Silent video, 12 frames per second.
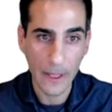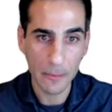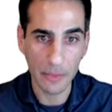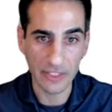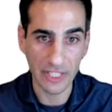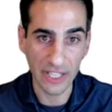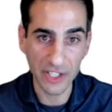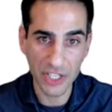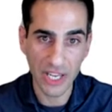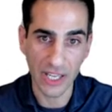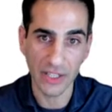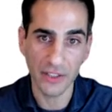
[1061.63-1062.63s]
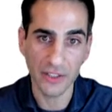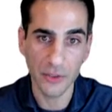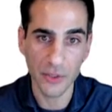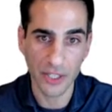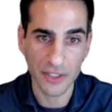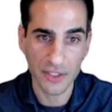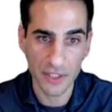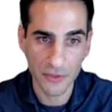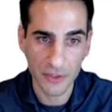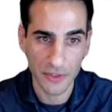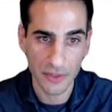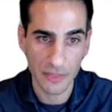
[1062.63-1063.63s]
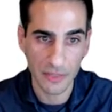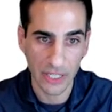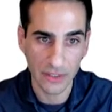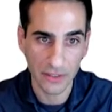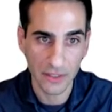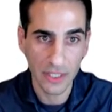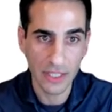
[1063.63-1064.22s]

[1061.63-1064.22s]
But AGN do not suffer from that.